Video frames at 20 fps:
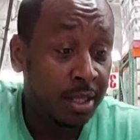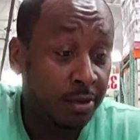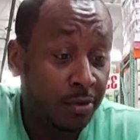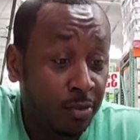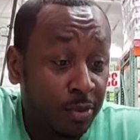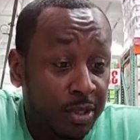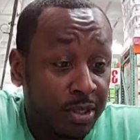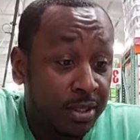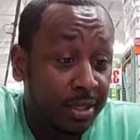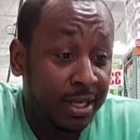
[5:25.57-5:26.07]

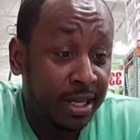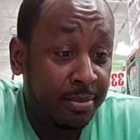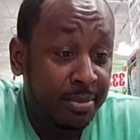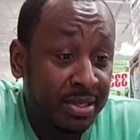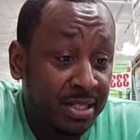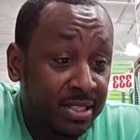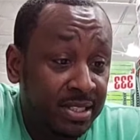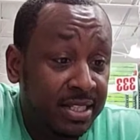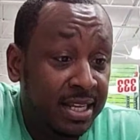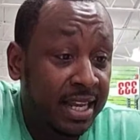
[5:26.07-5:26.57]
That's what the
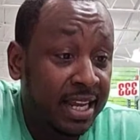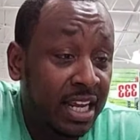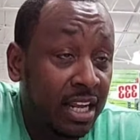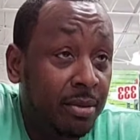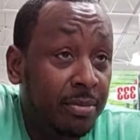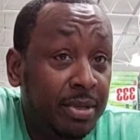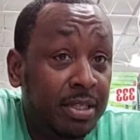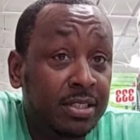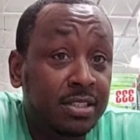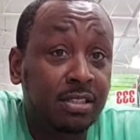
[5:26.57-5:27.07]
name of this
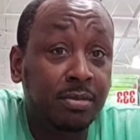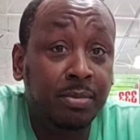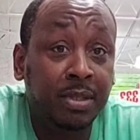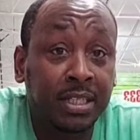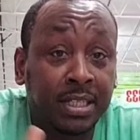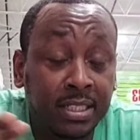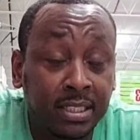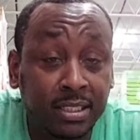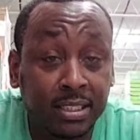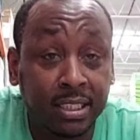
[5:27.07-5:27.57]
game is to
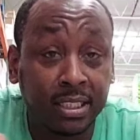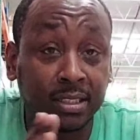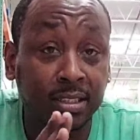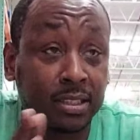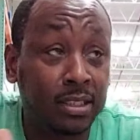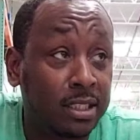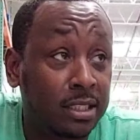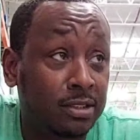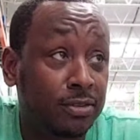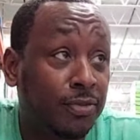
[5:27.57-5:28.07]
me. It's
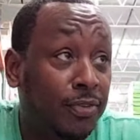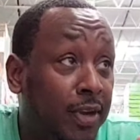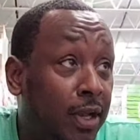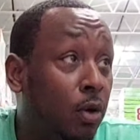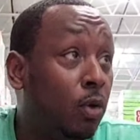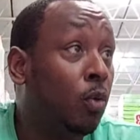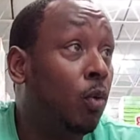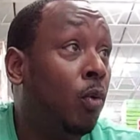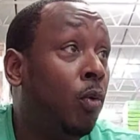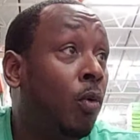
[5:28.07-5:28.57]

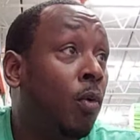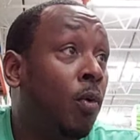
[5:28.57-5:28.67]
flow.